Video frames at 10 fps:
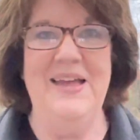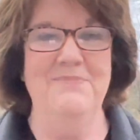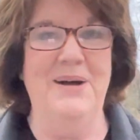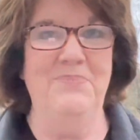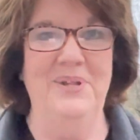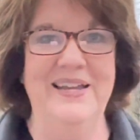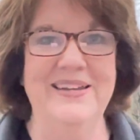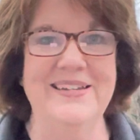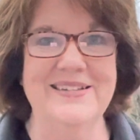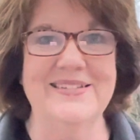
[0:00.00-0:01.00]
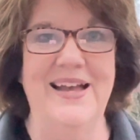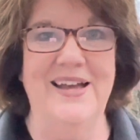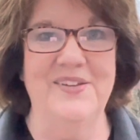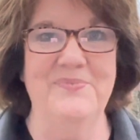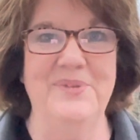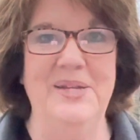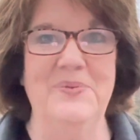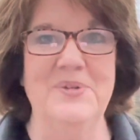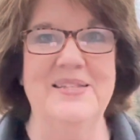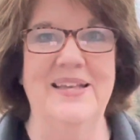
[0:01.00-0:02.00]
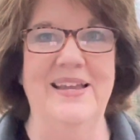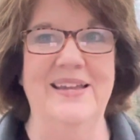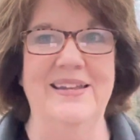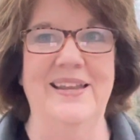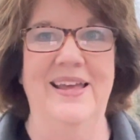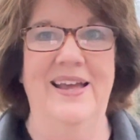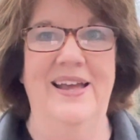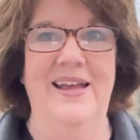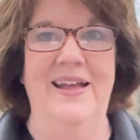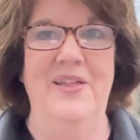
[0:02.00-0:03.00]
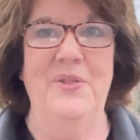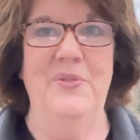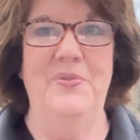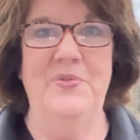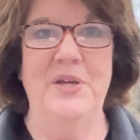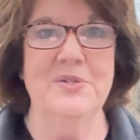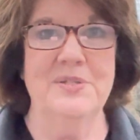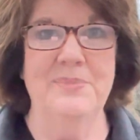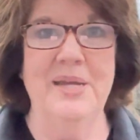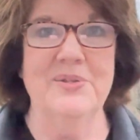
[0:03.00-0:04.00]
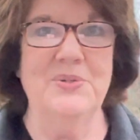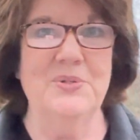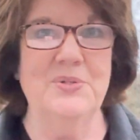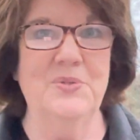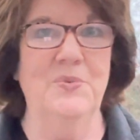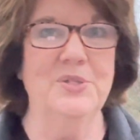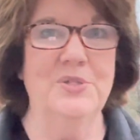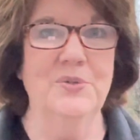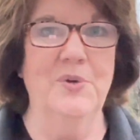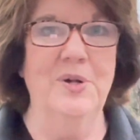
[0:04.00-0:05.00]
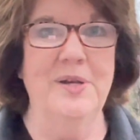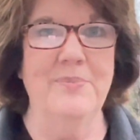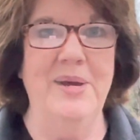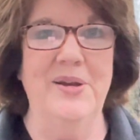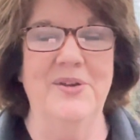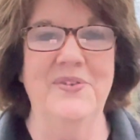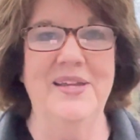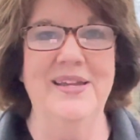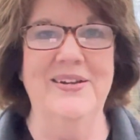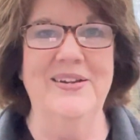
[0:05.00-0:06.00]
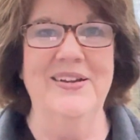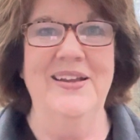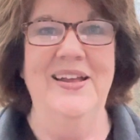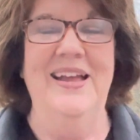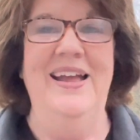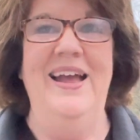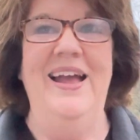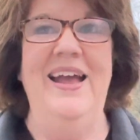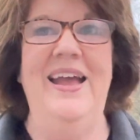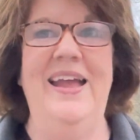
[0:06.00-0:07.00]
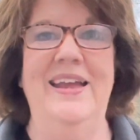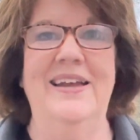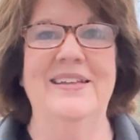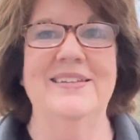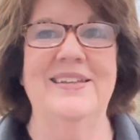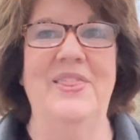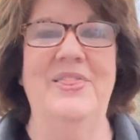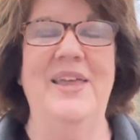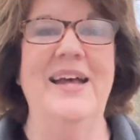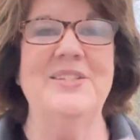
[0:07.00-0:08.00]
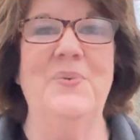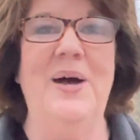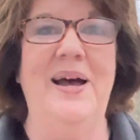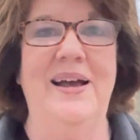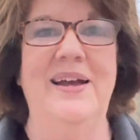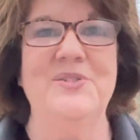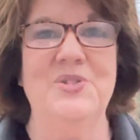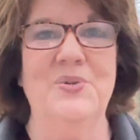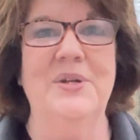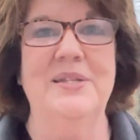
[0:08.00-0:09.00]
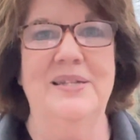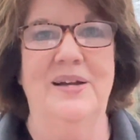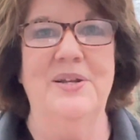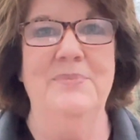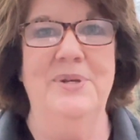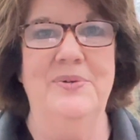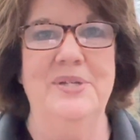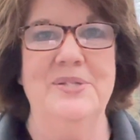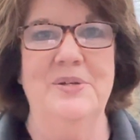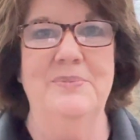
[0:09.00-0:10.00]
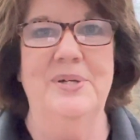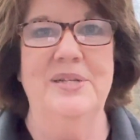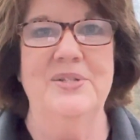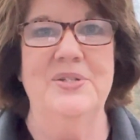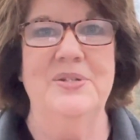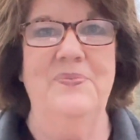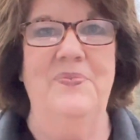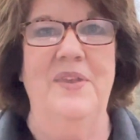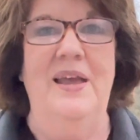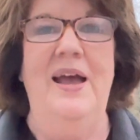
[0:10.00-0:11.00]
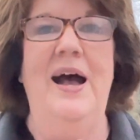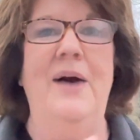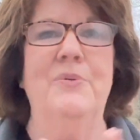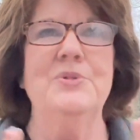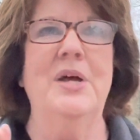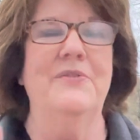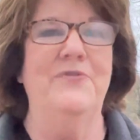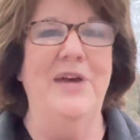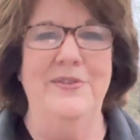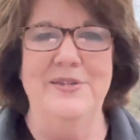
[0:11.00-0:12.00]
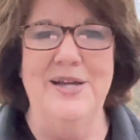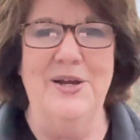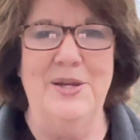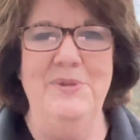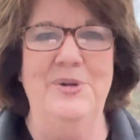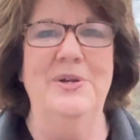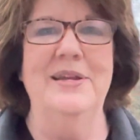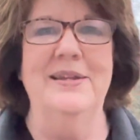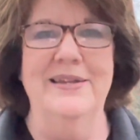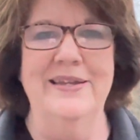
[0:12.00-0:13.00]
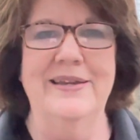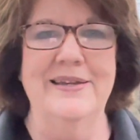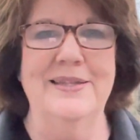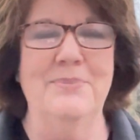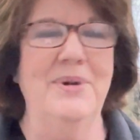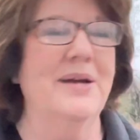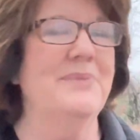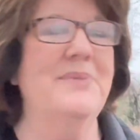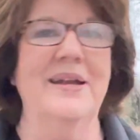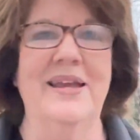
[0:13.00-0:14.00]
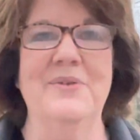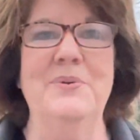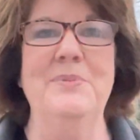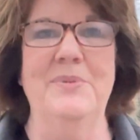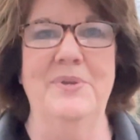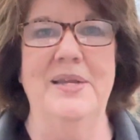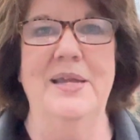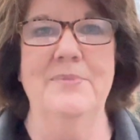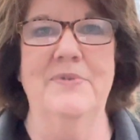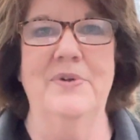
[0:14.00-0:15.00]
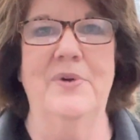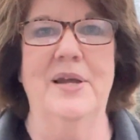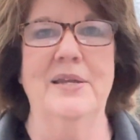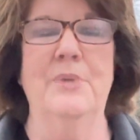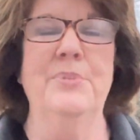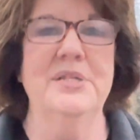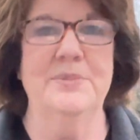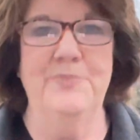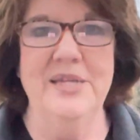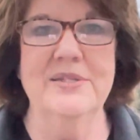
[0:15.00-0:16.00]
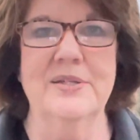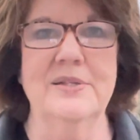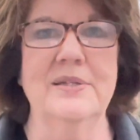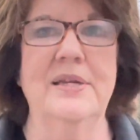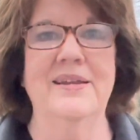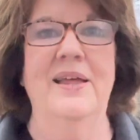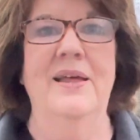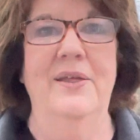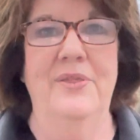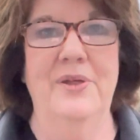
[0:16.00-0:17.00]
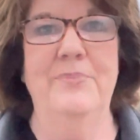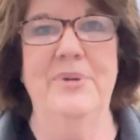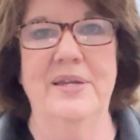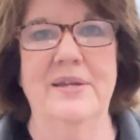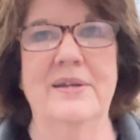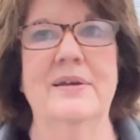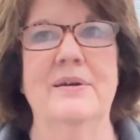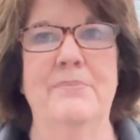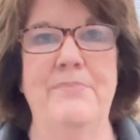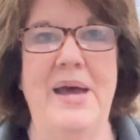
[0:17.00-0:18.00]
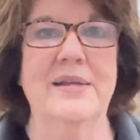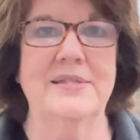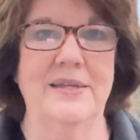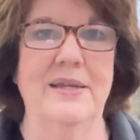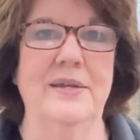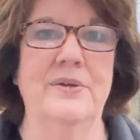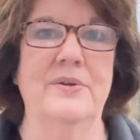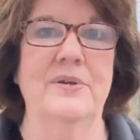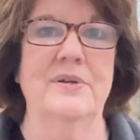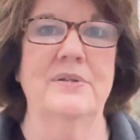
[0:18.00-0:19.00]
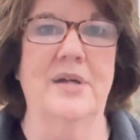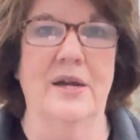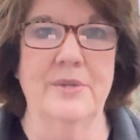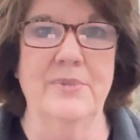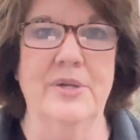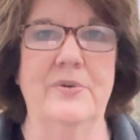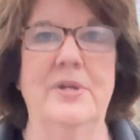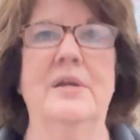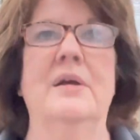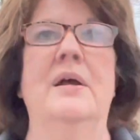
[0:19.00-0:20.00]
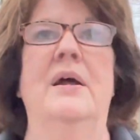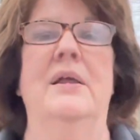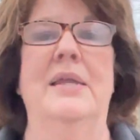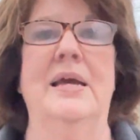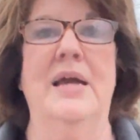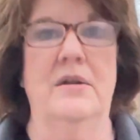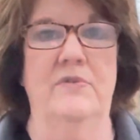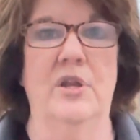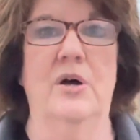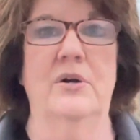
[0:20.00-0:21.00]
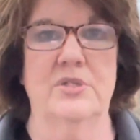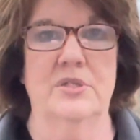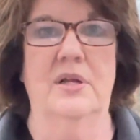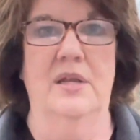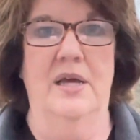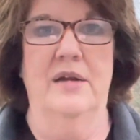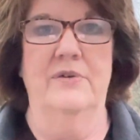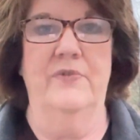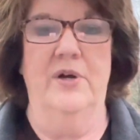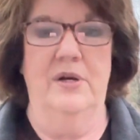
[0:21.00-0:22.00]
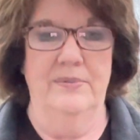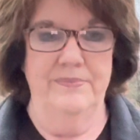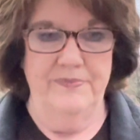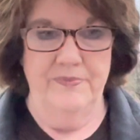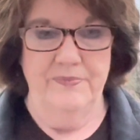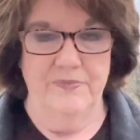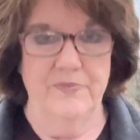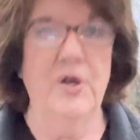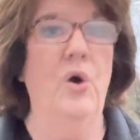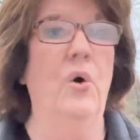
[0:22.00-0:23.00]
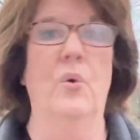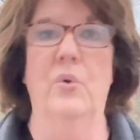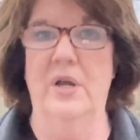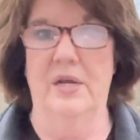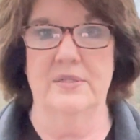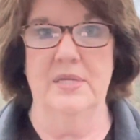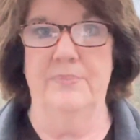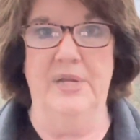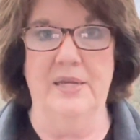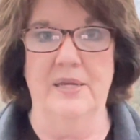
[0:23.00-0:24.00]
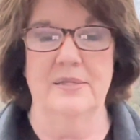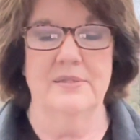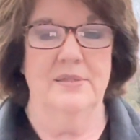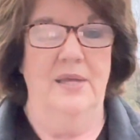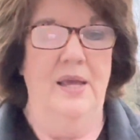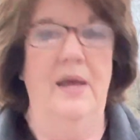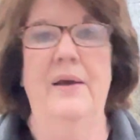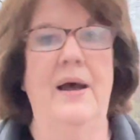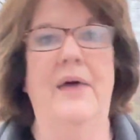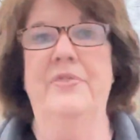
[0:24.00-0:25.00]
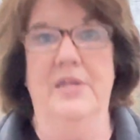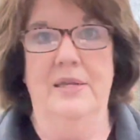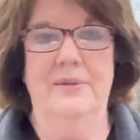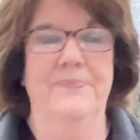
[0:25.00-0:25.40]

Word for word: and my planning side of me was saying, there's some answers to what you're worrying about over here. And that's why I enjoyed the documentary so much. I will try to find the documentary and link it at the bottom. I can't remember the name of it right now, but it's basically the big Back to Eden documentary that kind of launched a lot of um, the whole concept, I guess, I think.